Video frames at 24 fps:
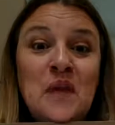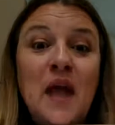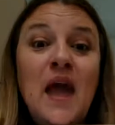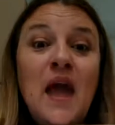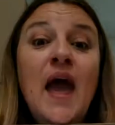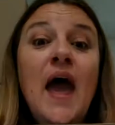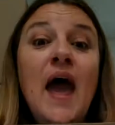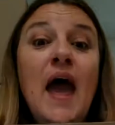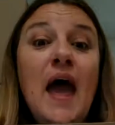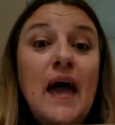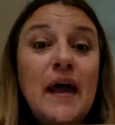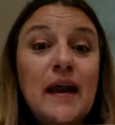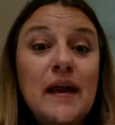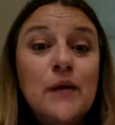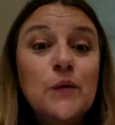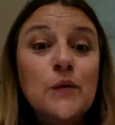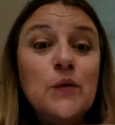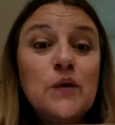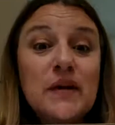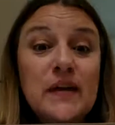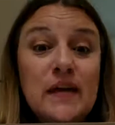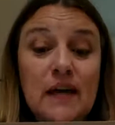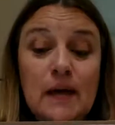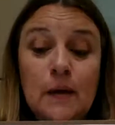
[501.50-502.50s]
And it will
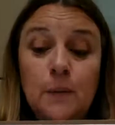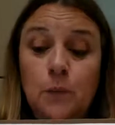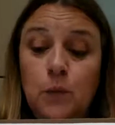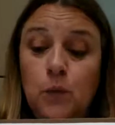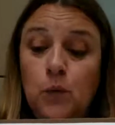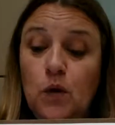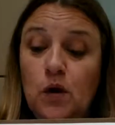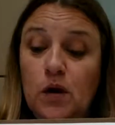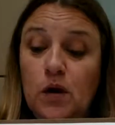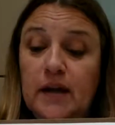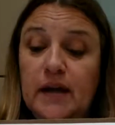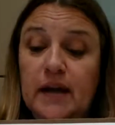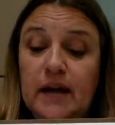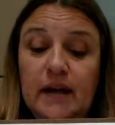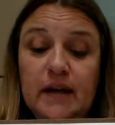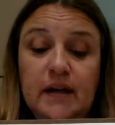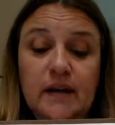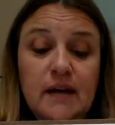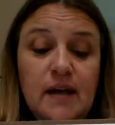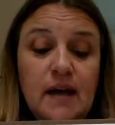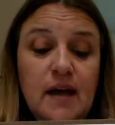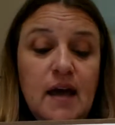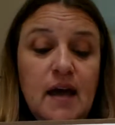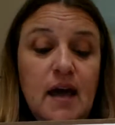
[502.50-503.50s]
keep working
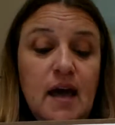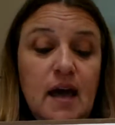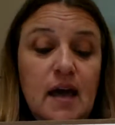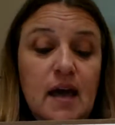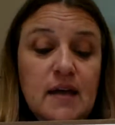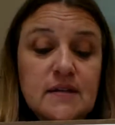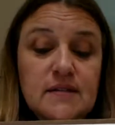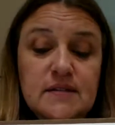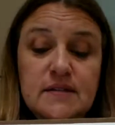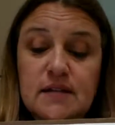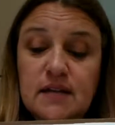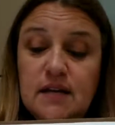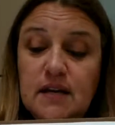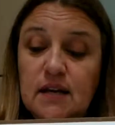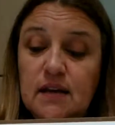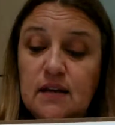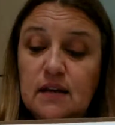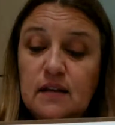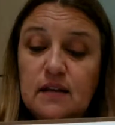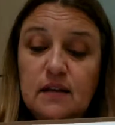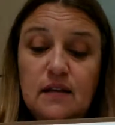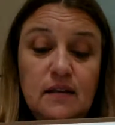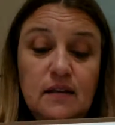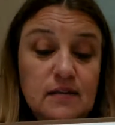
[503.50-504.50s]

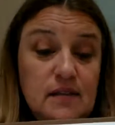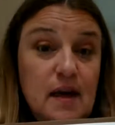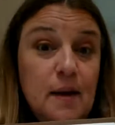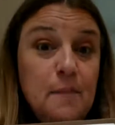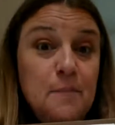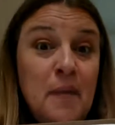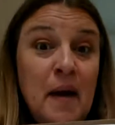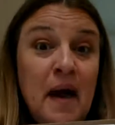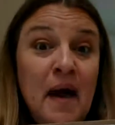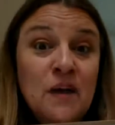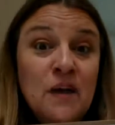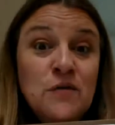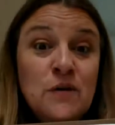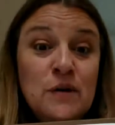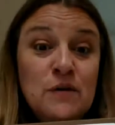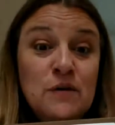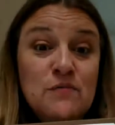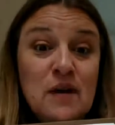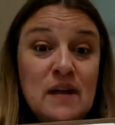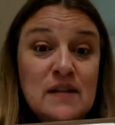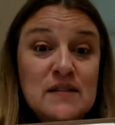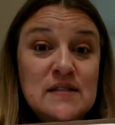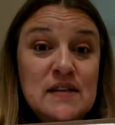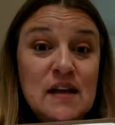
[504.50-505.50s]
until that battery
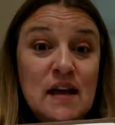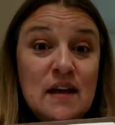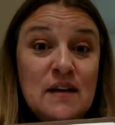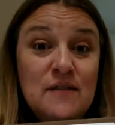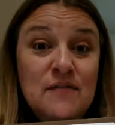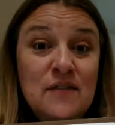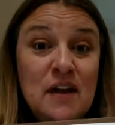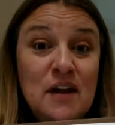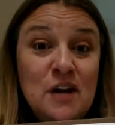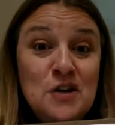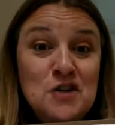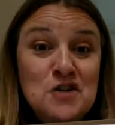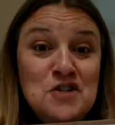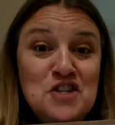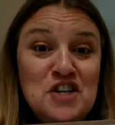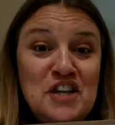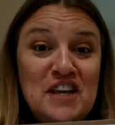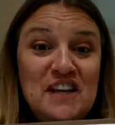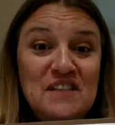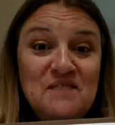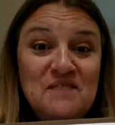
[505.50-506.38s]
runs out of energy.